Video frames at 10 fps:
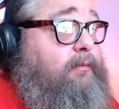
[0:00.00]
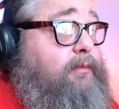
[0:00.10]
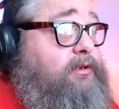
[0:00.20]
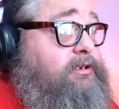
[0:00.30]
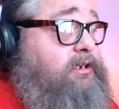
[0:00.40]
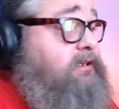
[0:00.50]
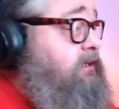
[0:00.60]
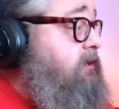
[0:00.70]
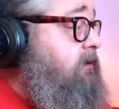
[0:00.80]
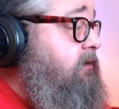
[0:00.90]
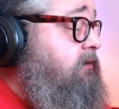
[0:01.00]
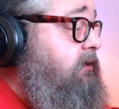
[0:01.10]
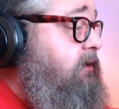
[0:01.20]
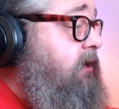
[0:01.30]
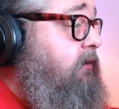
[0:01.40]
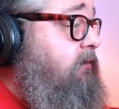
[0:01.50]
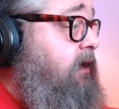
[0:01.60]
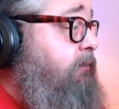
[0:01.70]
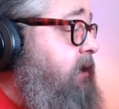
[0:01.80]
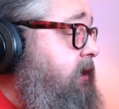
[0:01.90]
she's still
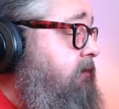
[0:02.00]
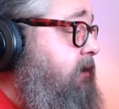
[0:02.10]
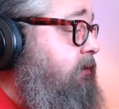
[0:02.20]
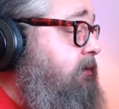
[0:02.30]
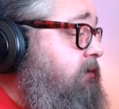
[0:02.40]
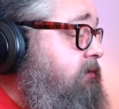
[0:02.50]
a money grubber.